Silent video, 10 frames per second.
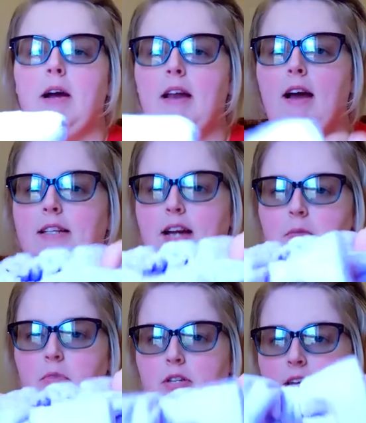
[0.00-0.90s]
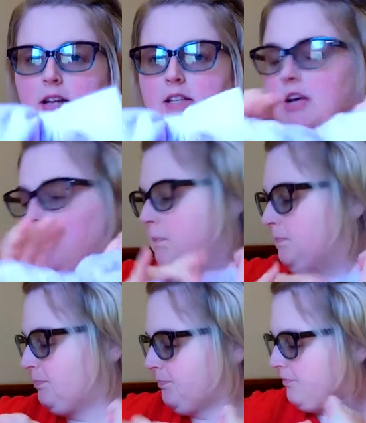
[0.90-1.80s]
nighttime routine, so
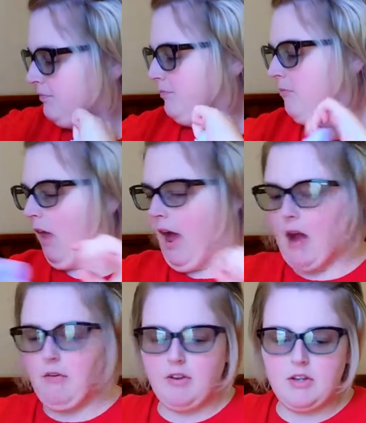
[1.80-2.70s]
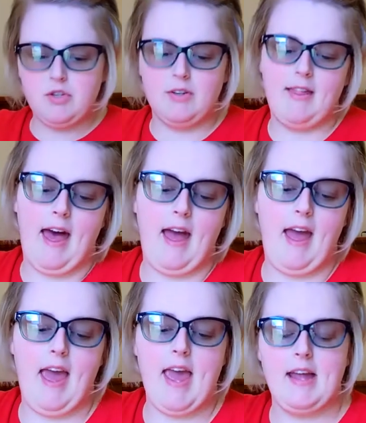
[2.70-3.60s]
I really enjoy that.
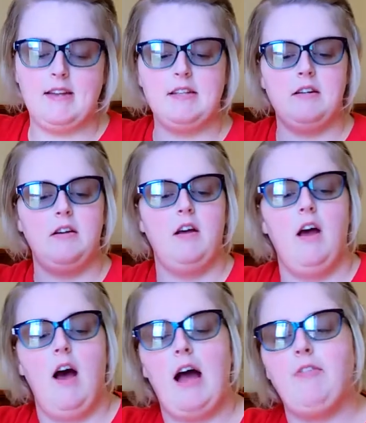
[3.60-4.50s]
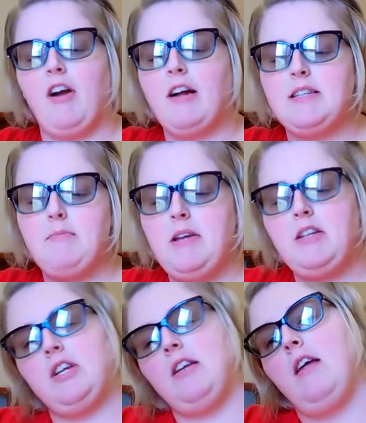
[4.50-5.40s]
And I forgot to
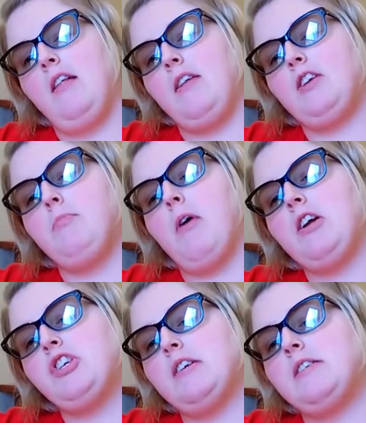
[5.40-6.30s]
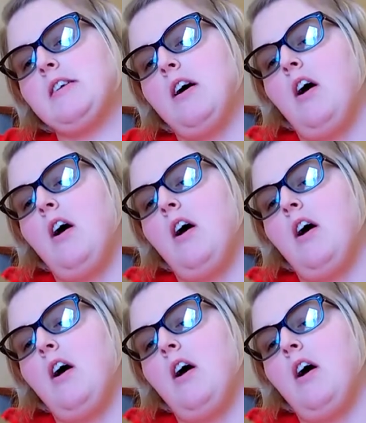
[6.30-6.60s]
mention these brushes